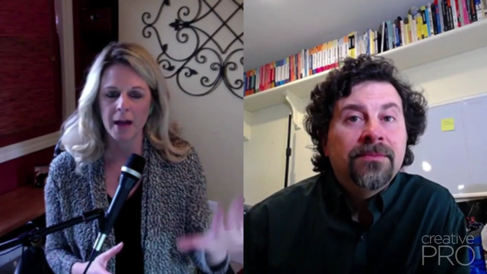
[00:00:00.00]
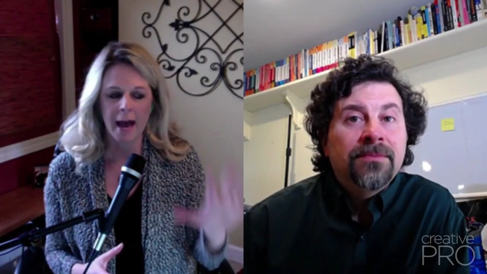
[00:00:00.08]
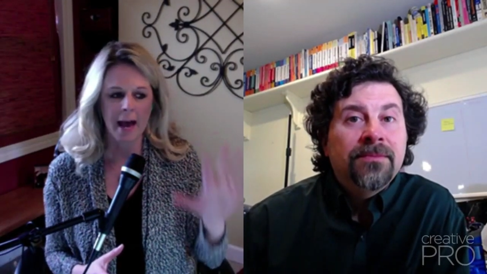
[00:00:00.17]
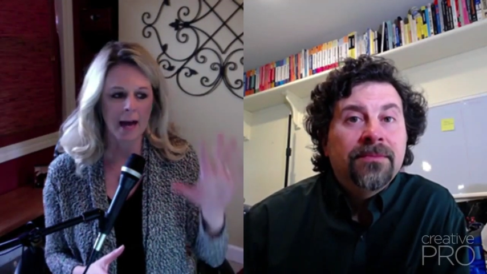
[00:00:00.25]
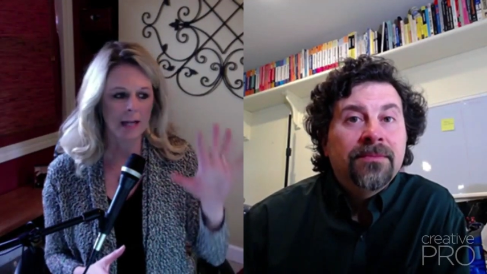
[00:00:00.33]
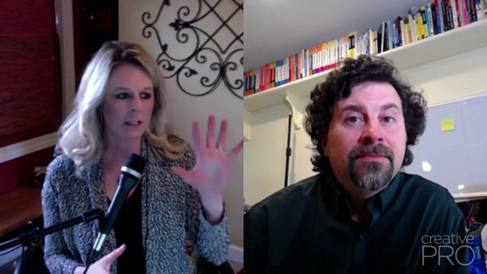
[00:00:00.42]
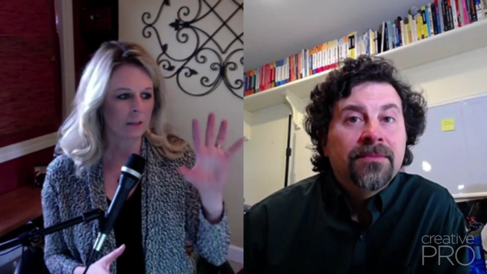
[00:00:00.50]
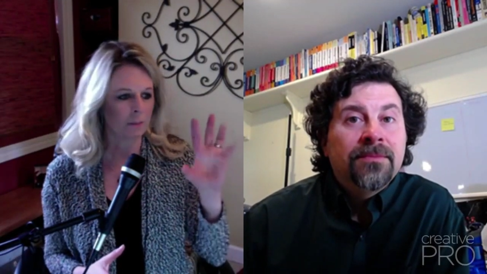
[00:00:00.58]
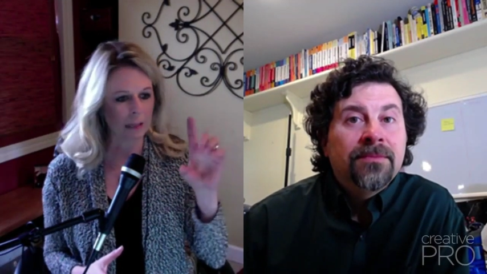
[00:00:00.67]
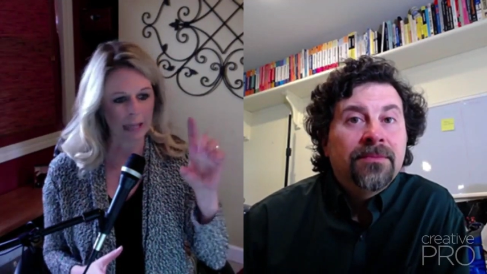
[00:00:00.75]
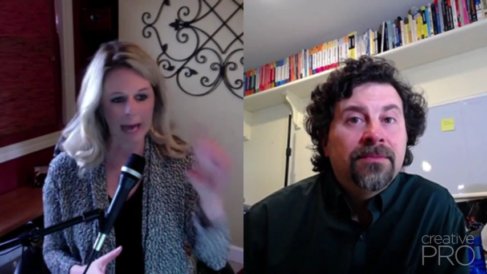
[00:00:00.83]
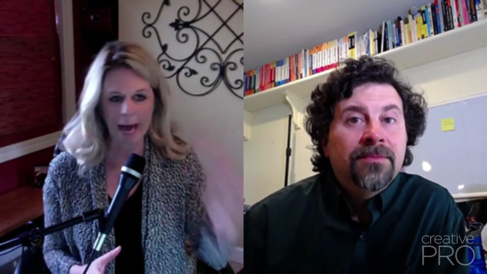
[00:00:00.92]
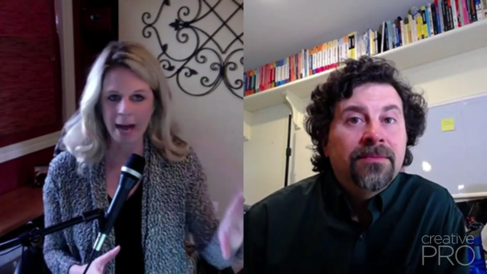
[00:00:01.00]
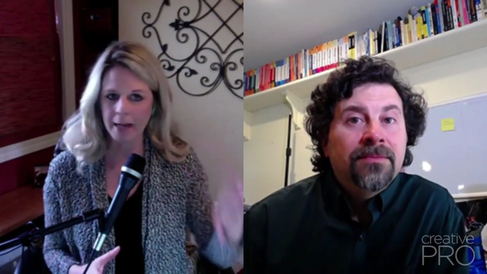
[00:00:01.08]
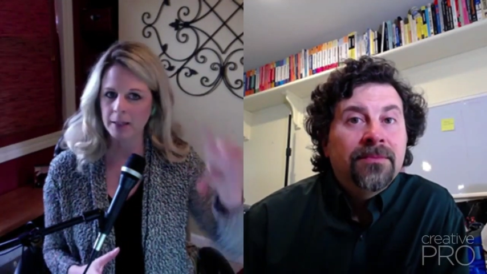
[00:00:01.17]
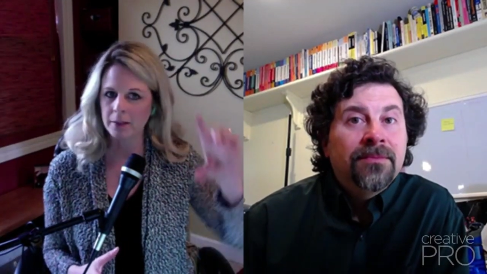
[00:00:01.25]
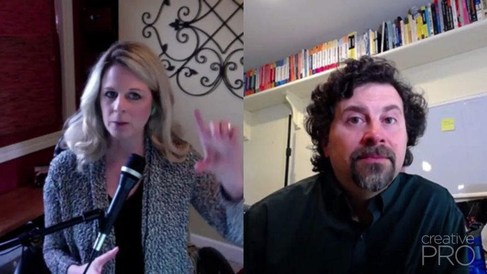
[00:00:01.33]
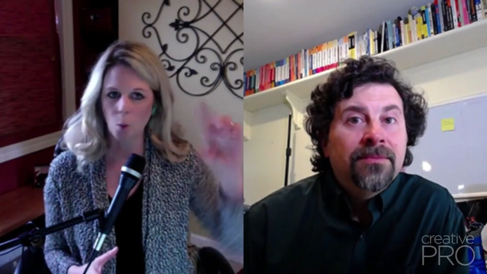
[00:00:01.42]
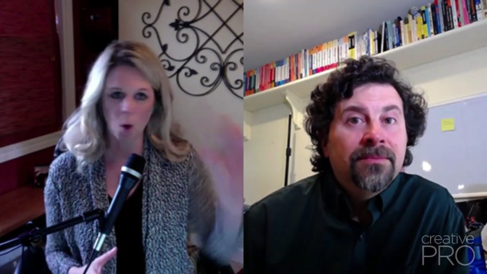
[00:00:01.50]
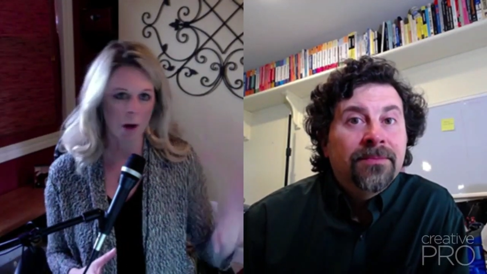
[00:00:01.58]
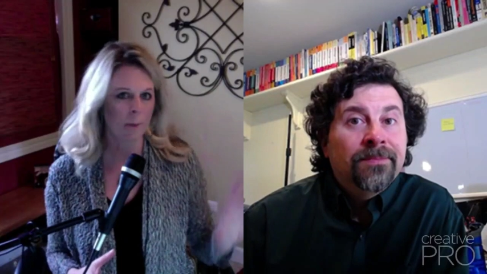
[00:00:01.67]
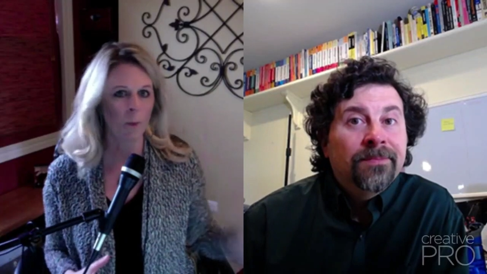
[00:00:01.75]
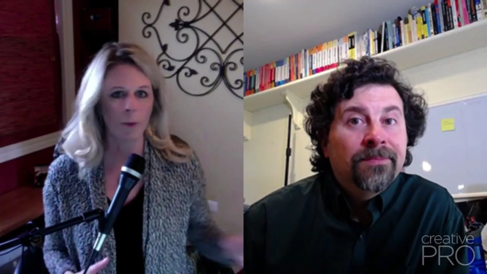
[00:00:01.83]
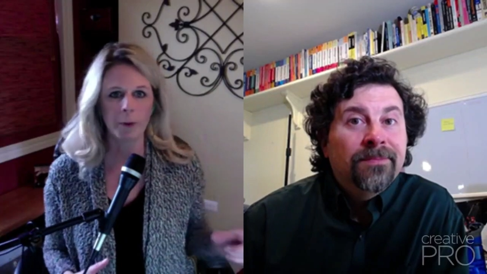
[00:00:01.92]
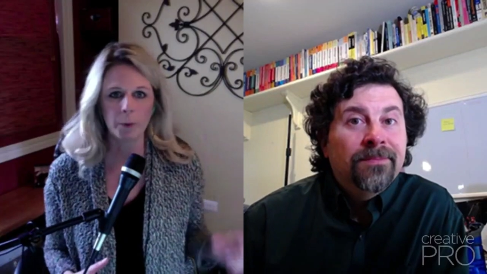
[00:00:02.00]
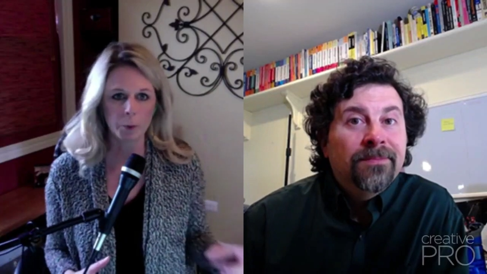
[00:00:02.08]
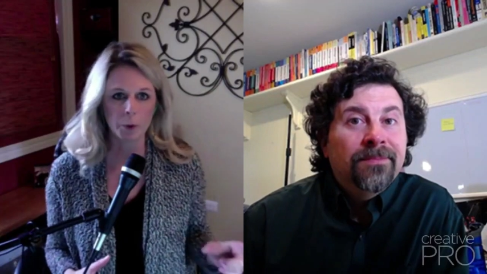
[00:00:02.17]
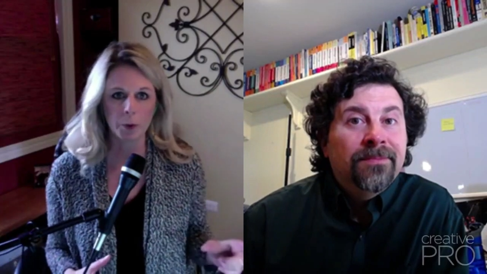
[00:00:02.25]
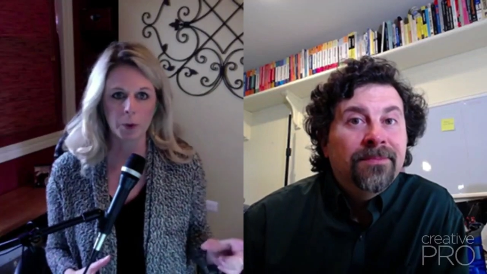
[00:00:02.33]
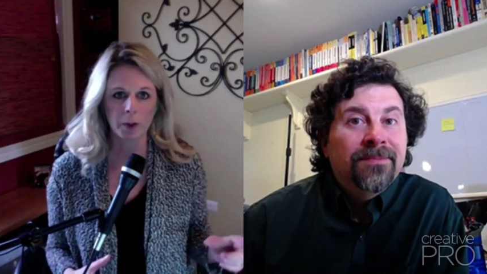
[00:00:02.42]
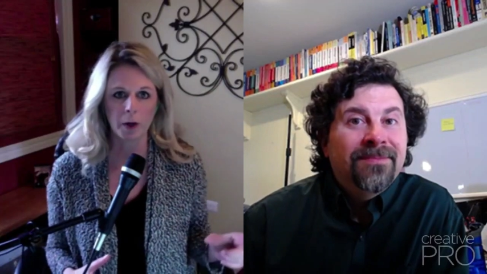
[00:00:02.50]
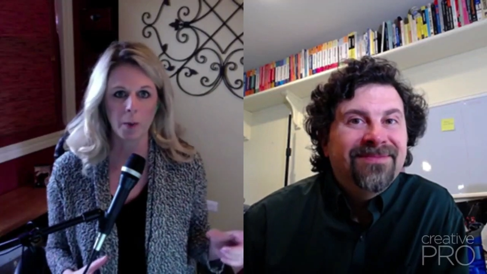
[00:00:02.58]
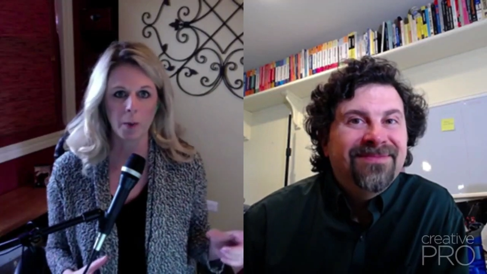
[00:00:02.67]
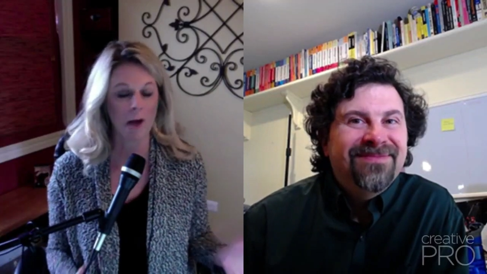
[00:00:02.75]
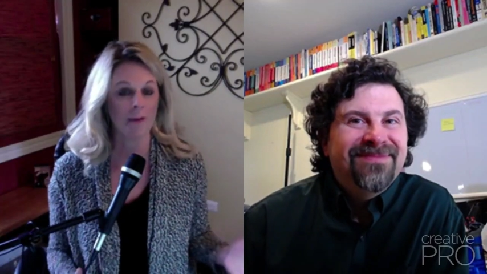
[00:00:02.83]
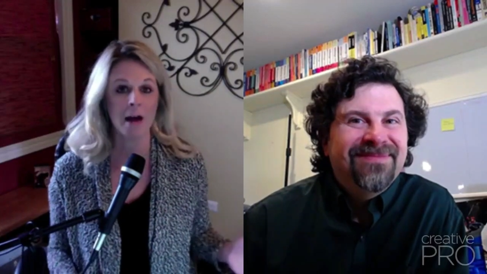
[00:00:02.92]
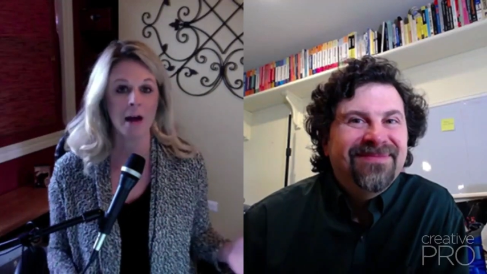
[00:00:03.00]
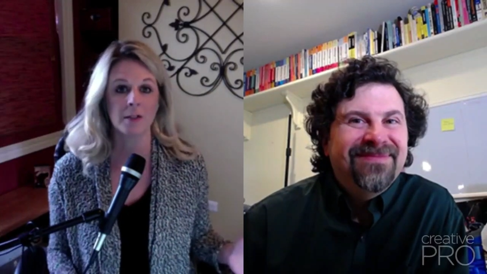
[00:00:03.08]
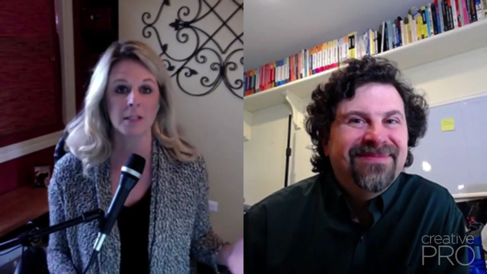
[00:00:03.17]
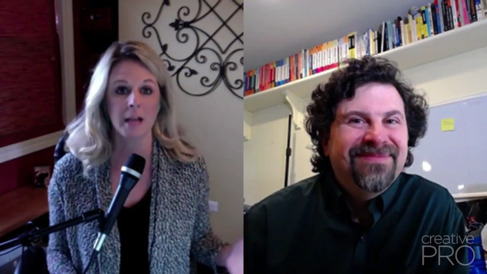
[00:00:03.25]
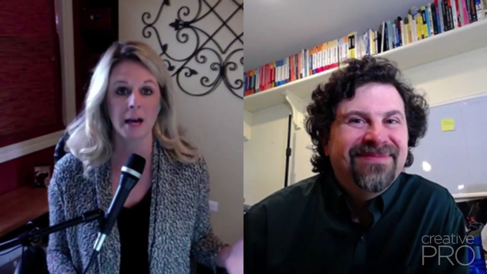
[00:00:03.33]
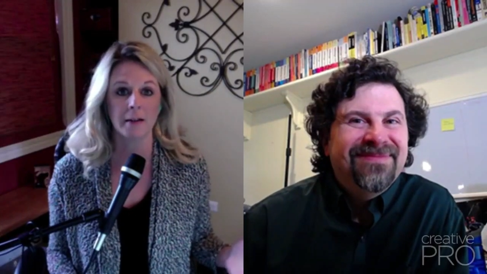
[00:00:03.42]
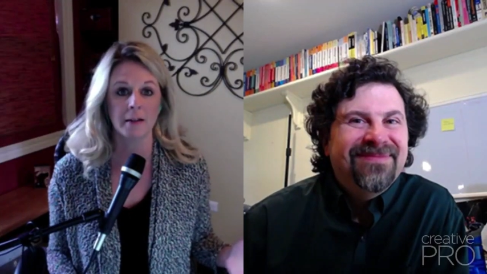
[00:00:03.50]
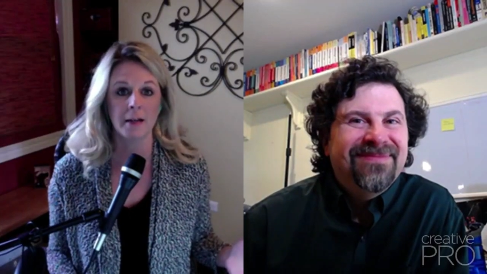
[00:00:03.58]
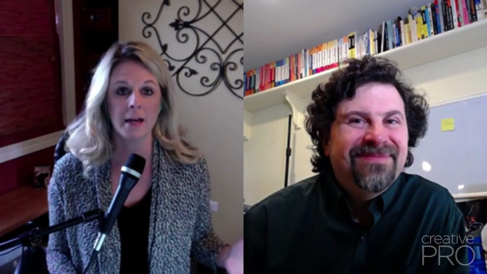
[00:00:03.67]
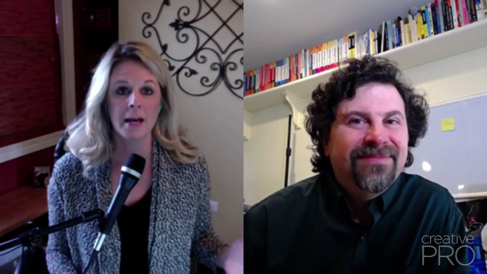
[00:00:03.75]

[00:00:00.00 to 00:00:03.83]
Speaker 1: has a black 1-point rule around the outside,